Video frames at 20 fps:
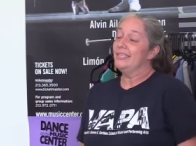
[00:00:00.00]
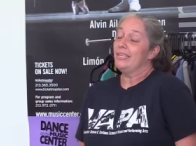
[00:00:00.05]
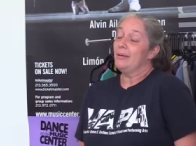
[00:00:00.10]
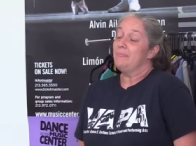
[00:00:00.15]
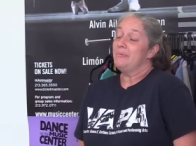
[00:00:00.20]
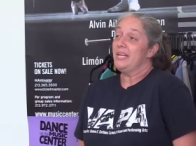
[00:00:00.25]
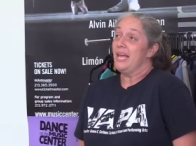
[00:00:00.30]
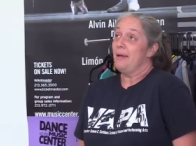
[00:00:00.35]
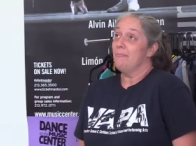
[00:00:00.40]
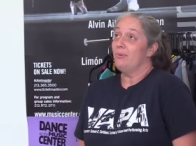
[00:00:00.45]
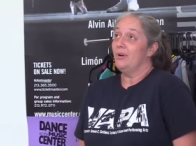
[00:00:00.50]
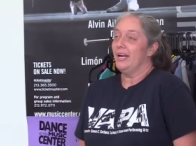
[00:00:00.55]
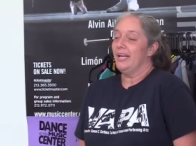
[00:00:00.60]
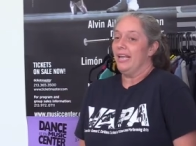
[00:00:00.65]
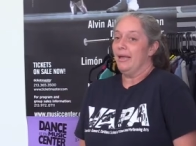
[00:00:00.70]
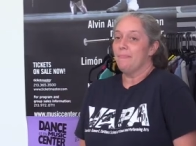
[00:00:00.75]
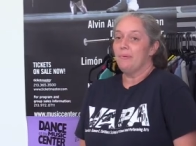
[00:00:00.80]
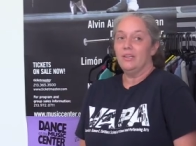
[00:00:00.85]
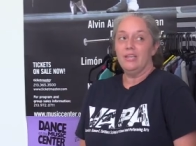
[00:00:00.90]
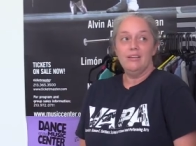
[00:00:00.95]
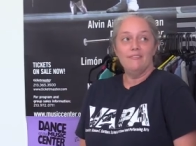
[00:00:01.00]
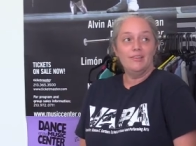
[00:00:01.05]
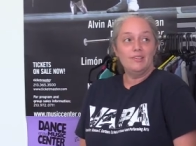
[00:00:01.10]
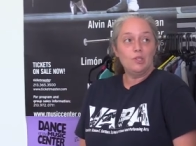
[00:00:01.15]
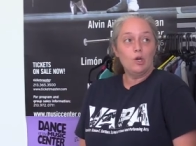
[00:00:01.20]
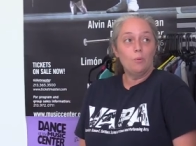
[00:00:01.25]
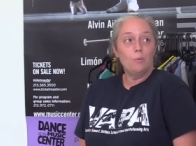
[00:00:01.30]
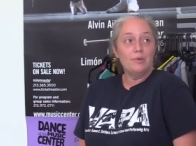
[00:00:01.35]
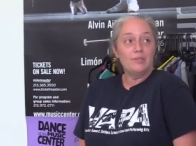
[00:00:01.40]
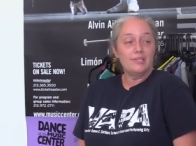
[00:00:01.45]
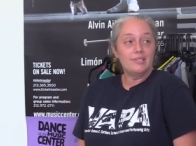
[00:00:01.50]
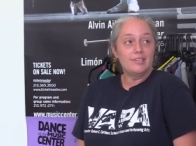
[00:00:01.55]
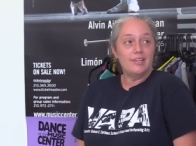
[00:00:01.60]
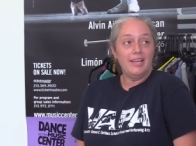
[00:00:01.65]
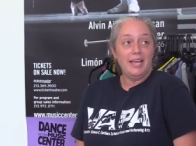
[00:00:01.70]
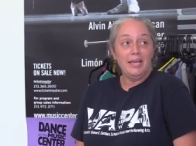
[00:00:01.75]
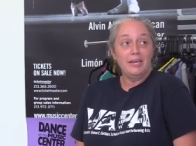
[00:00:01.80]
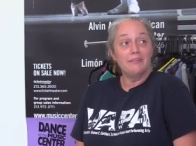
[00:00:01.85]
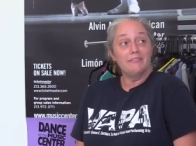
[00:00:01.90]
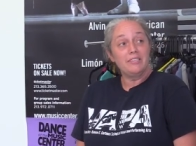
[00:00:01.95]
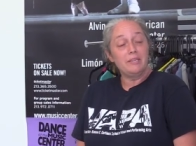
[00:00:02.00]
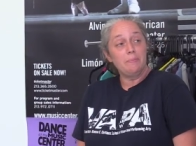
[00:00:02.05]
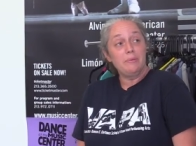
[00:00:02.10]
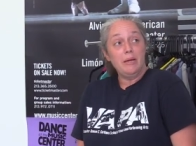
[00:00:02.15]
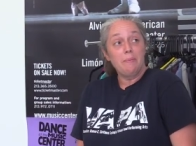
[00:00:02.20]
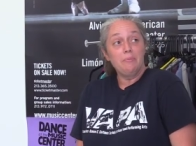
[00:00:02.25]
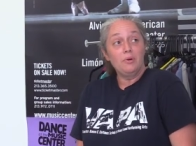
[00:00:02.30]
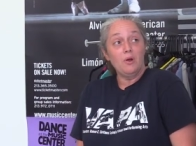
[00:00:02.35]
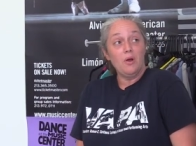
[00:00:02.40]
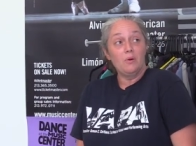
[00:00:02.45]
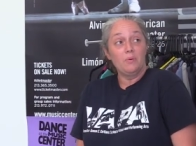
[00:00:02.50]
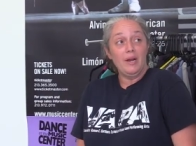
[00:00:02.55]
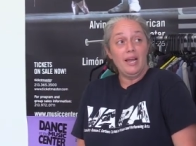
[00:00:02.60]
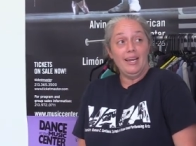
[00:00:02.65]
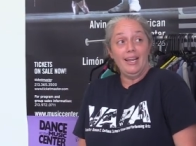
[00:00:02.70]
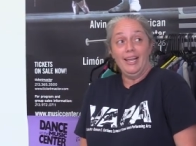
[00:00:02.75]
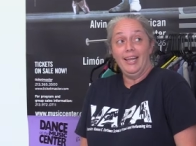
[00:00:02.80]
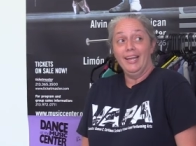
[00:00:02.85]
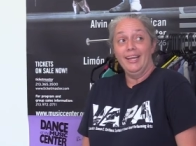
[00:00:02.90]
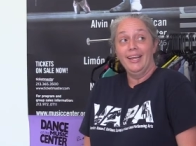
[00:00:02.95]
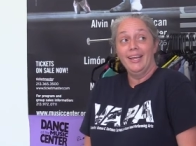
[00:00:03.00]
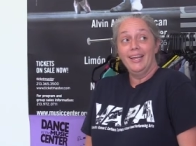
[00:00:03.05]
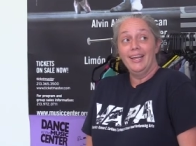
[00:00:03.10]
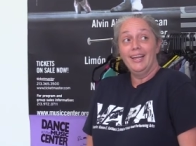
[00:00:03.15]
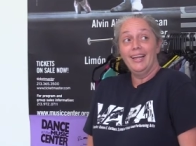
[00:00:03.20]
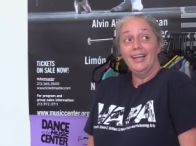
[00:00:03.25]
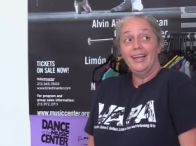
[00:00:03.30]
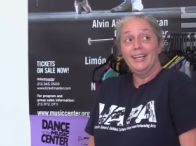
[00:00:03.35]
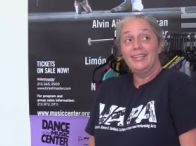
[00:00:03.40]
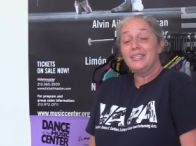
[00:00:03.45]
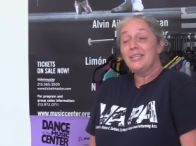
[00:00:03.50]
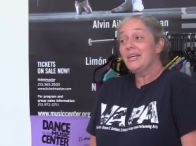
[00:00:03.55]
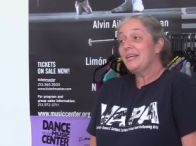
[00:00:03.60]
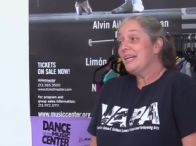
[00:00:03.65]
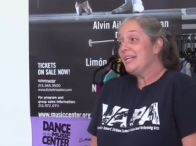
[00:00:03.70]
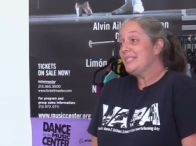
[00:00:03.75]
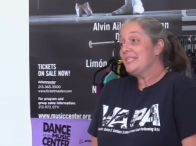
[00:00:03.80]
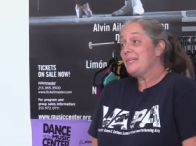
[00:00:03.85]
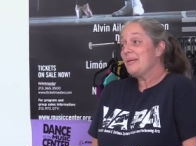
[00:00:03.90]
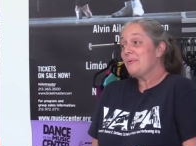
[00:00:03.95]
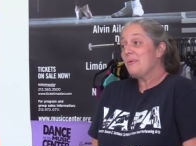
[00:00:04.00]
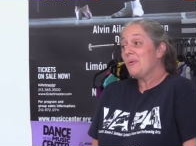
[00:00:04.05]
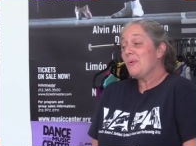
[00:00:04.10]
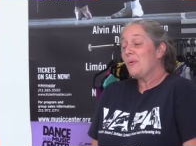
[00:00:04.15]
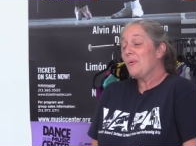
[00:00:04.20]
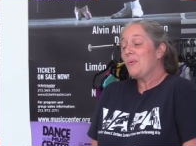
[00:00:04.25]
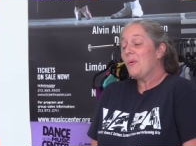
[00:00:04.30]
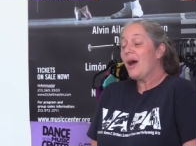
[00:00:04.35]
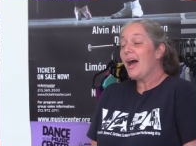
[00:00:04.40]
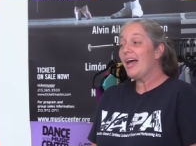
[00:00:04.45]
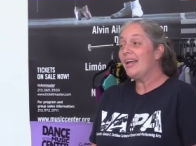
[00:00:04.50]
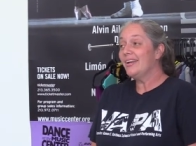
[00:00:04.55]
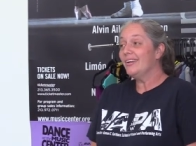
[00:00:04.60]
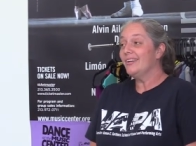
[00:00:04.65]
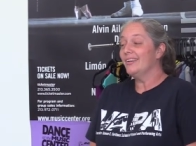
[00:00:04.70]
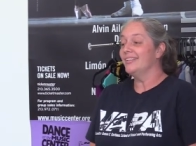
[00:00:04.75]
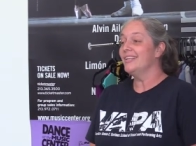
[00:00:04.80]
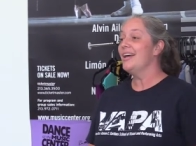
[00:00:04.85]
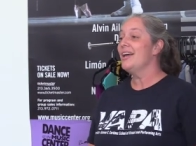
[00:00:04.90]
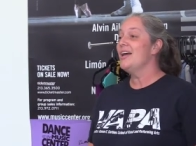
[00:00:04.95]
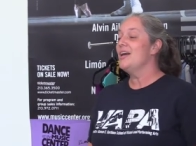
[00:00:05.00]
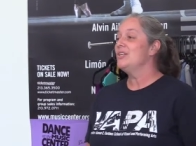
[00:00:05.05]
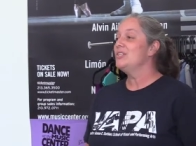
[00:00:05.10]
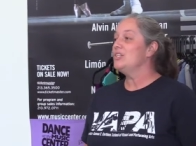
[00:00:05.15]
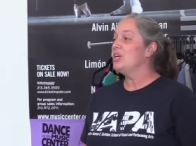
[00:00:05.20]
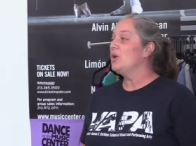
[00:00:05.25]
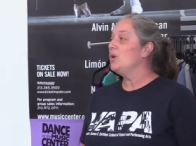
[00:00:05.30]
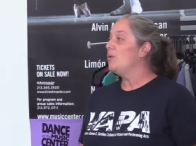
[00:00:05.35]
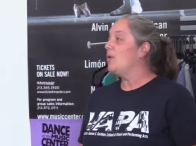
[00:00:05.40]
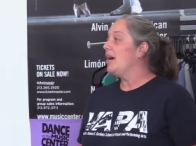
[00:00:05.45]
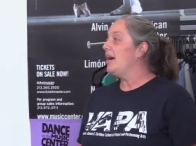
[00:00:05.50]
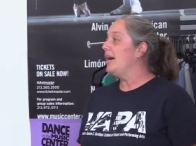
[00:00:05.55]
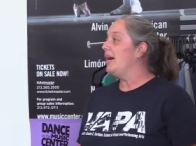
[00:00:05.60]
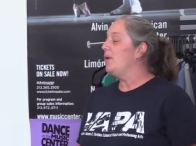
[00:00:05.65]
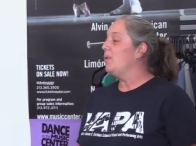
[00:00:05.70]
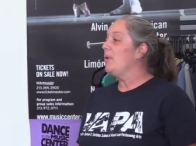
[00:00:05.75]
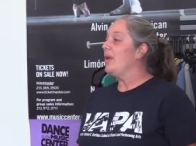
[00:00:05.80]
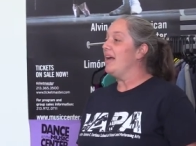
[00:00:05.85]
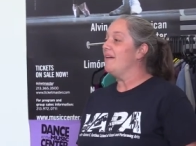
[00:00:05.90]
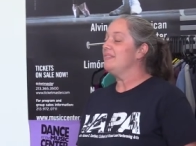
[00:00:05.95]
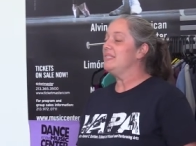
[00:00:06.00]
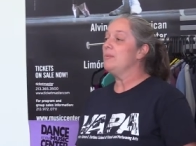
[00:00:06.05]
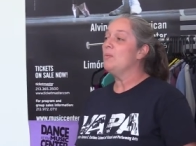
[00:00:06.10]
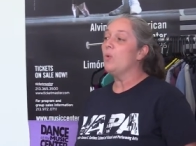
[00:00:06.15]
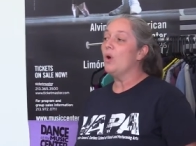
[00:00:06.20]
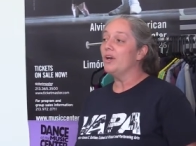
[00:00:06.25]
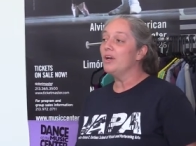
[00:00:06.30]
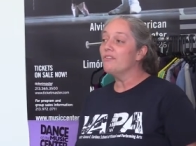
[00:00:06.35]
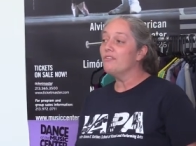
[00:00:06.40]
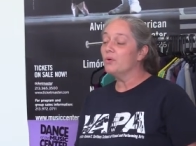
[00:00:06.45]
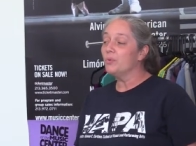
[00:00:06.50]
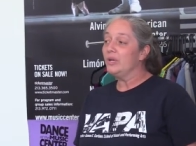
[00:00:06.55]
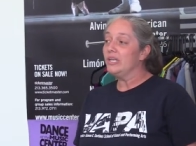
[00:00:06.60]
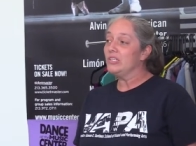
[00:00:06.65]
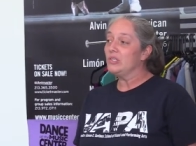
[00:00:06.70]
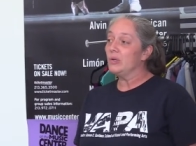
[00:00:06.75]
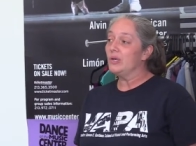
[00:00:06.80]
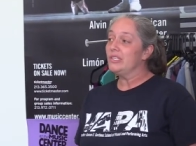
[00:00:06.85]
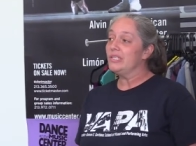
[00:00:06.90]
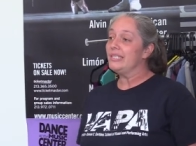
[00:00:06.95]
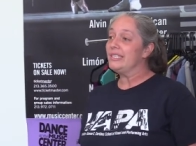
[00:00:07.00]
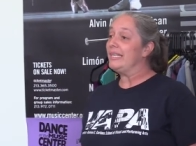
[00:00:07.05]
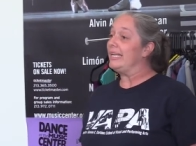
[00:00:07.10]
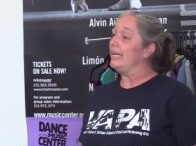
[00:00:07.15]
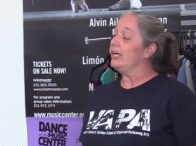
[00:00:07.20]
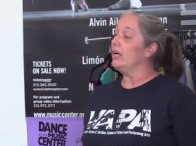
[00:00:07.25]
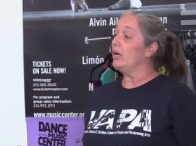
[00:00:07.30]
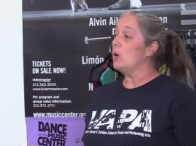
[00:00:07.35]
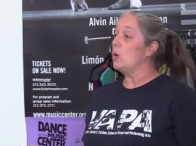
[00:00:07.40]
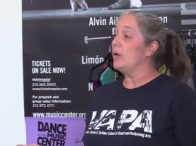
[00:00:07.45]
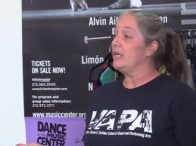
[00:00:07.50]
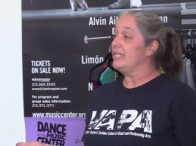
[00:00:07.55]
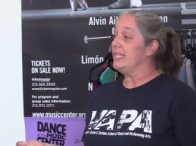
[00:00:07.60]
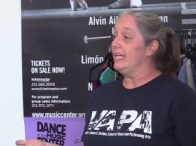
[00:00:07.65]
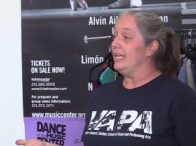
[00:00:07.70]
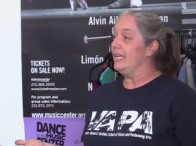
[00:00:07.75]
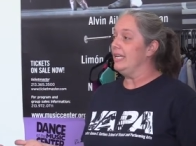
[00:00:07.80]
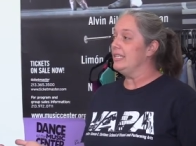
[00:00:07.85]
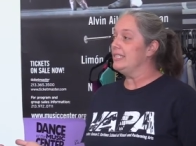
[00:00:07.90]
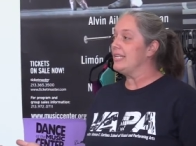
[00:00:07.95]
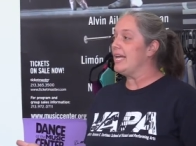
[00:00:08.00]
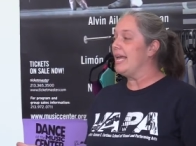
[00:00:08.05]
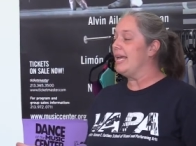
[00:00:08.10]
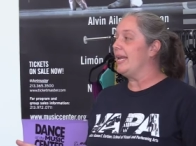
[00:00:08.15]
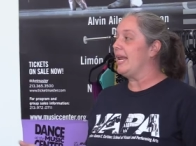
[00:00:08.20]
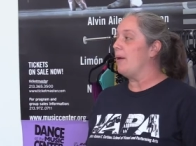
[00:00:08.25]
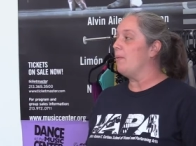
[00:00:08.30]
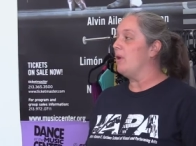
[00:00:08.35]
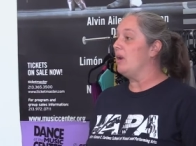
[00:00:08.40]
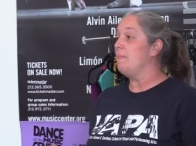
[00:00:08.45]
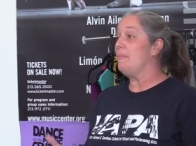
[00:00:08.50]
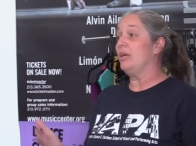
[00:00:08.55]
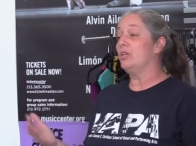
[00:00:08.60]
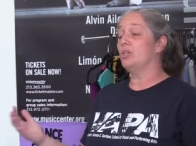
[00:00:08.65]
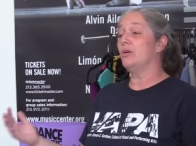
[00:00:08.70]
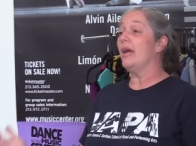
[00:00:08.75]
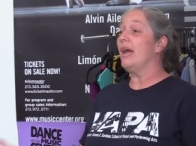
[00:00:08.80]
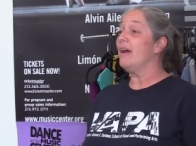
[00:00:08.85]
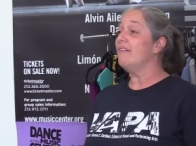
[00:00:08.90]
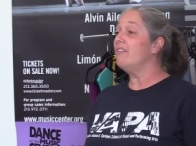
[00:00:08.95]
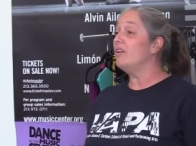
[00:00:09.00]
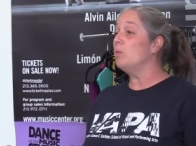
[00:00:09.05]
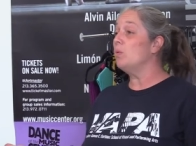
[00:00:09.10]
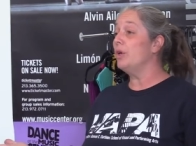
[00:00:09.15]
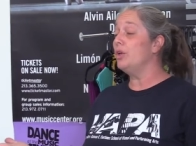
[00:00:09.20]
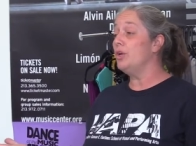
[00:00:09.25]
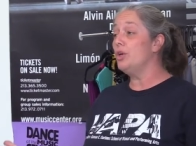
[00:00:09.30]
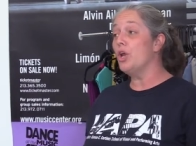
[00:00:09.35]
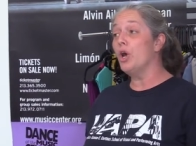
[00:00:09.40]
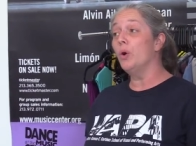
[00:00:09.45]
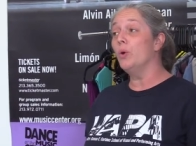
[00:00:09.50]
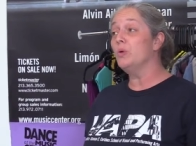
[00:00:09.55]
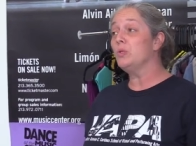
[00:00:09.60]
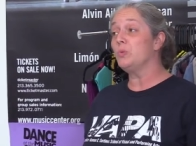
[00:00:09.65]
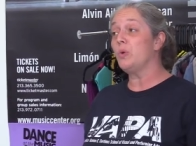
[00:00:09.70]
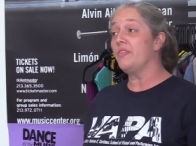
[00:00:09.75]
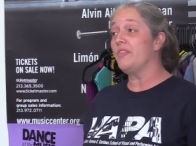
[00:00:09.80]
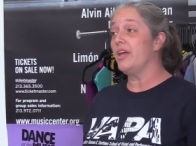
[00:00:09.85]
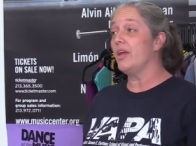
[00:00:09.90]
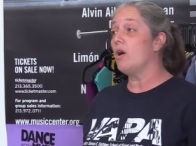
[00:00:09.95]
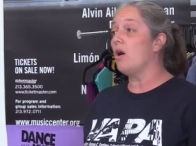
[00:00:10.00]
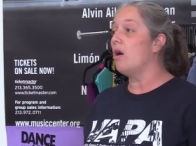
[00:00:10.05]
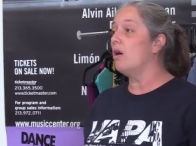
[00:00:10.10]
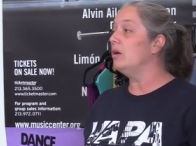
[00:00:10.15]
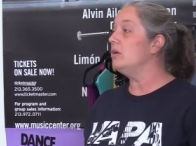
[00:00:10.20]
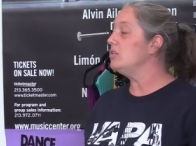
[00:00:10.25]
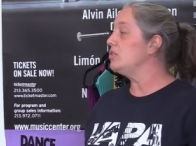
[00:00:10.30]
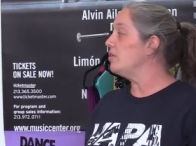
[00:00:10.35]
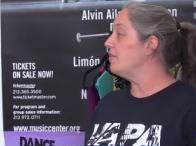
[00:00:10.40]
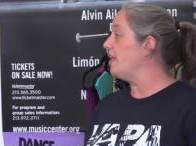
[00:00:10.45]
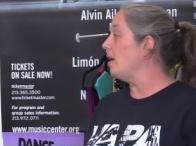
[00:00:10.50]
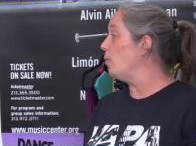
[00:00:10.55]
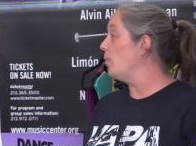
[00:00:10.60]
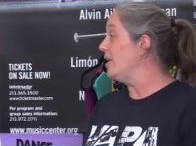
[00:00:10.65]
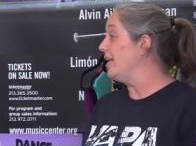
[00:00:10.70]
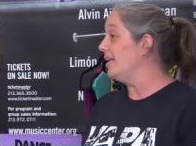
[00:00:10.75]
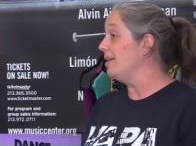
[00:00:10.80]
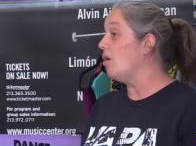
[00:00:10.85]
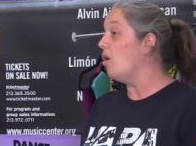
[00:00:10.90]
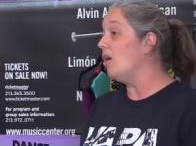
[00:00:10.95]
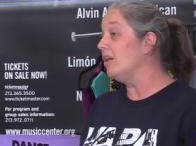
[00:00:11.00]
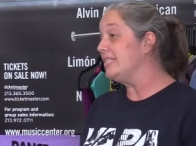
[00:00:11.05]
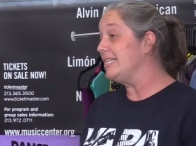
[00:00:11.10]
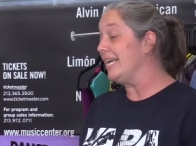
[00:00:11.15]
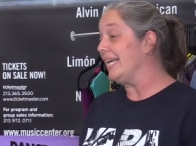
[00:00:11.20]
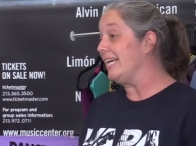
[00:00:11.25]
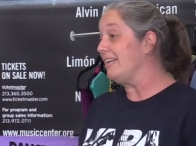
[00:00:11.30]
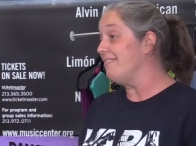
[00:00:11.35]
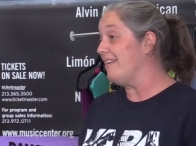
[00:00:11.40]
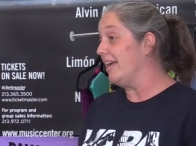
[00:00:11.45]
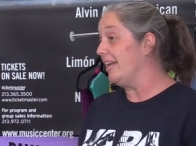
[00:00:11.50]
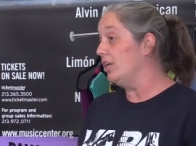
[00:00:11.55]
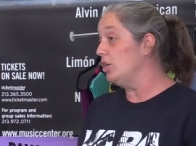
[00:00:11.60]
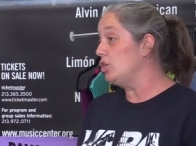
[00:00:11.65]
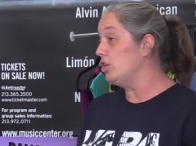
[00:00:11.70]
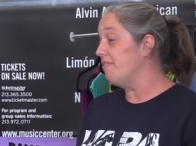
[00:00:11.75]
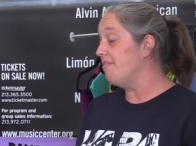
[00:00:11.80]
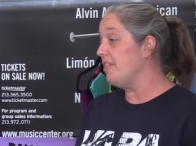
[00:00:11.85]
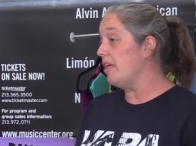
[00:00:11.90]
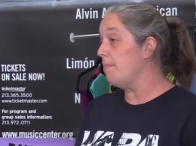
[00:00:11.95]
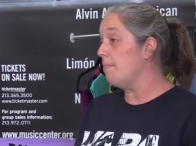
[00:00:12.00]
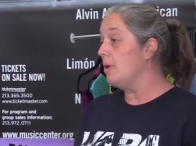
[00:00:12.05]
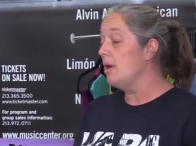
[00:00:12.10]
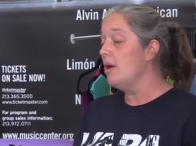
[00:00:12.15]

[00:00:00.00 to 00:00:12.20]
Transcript: September. I can't believe it's almost the end of September already. It's wild. This month has flown by. Wild. So uh, we have some wonderful resources here at Cortines, and I want to make sure everyone knows what they are so that we can all take advantage of them.